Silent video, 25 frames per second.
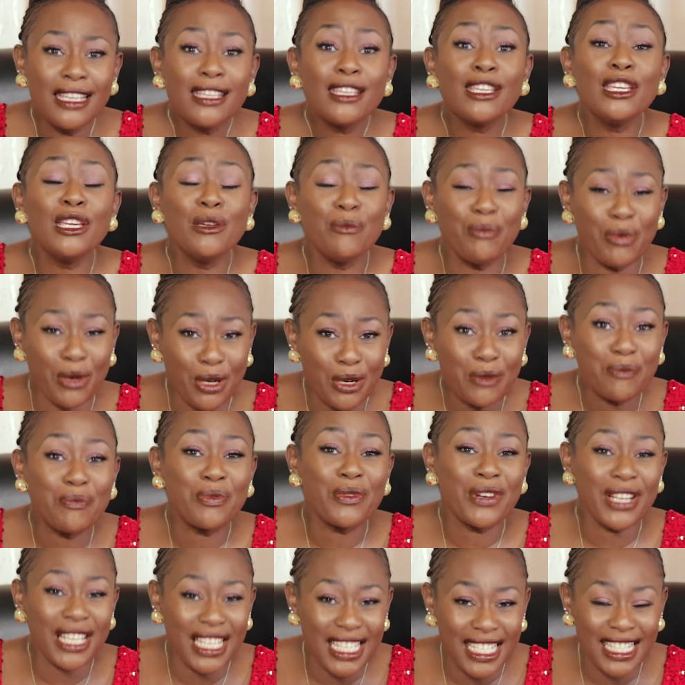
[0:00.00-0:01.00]
Keep on
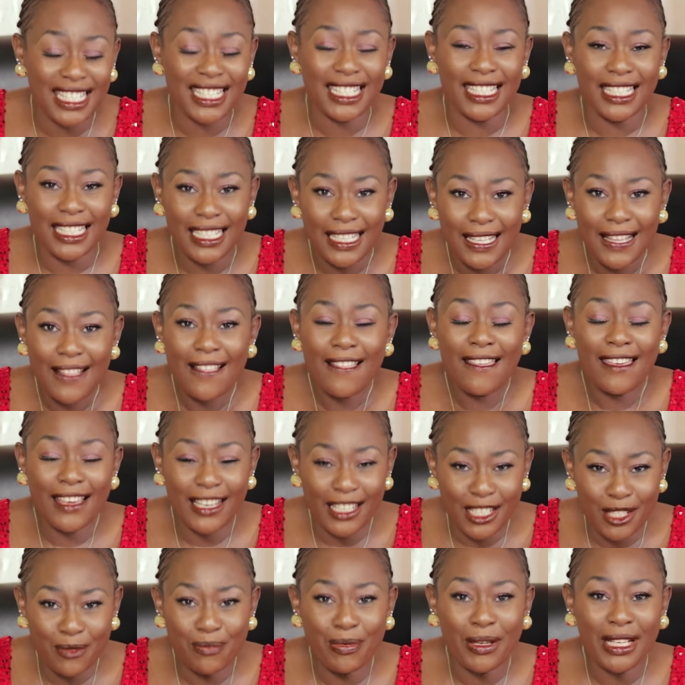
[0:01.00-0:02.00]
praising,
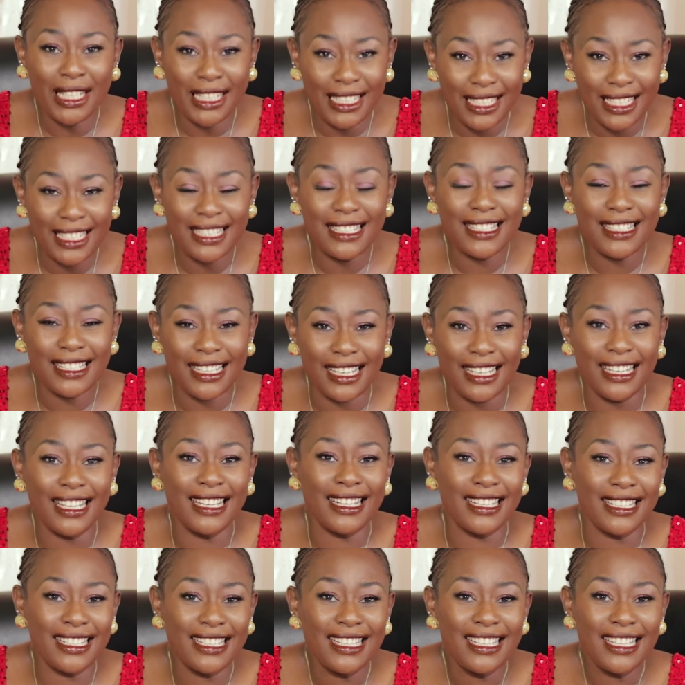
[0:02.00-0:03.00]
expecting
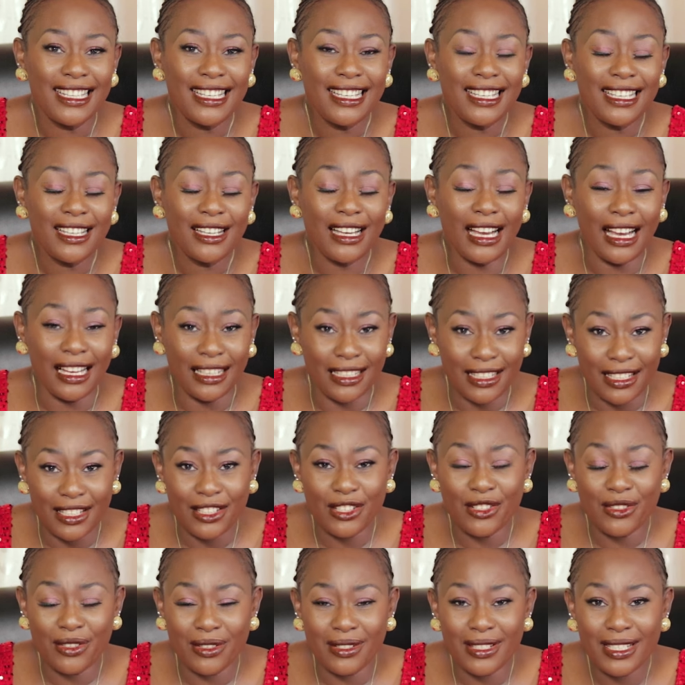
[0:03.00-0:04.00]
salary,
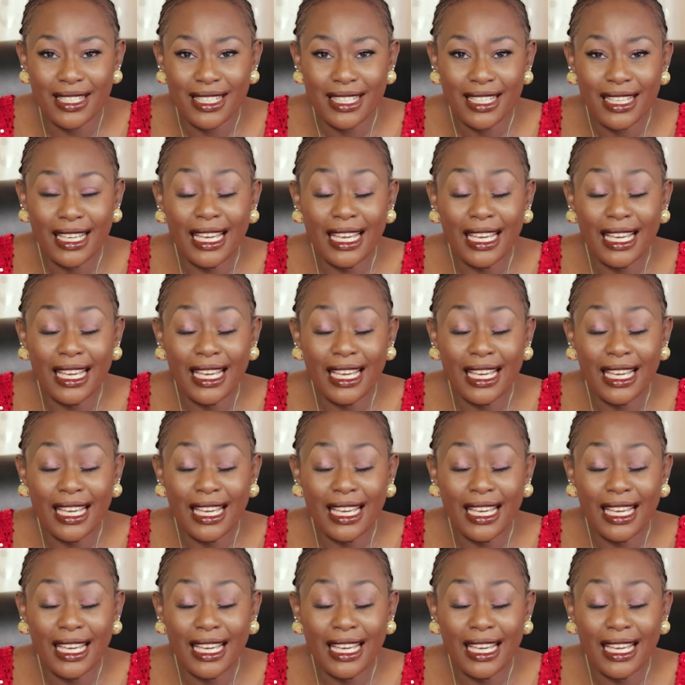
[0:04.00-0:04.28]
addition.